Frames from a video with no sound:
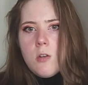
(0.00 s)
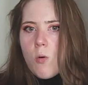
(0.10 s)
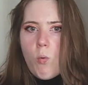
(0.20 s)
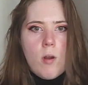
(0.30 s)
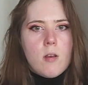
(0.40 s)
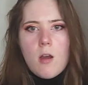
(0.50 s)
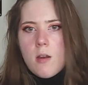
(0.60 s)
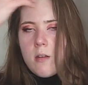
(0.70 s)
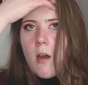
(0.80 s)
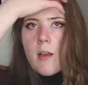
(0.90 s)

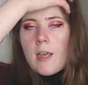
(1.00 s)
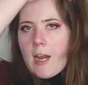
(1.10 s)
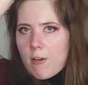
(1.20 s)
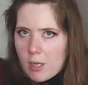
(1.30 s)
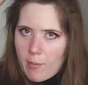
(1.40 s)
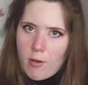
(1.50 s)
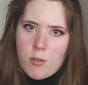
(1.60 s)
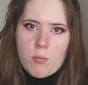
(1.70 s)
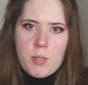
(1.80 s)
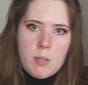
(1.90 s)
whatnot, not caring about
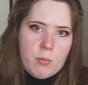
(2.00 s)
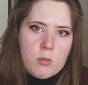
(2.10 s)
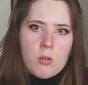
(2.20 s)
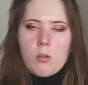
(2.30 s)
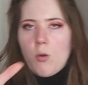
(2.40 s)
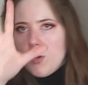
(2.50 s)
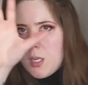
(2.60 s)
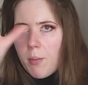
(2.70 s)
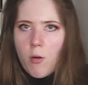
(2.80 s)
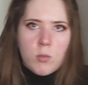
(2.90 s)
other people, gloating
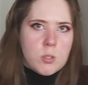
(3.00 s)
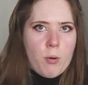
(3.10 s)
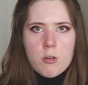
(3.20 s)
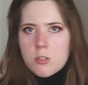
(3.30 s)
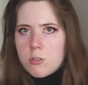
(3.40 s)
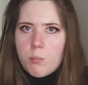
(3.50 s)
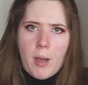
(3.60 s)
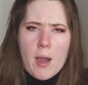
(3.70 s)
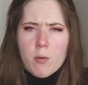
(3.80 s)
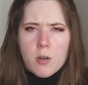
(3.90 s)
about one's personal
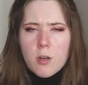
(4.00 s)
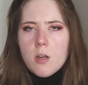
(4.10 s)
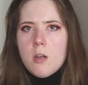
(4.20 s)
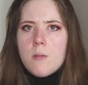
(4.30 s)
power,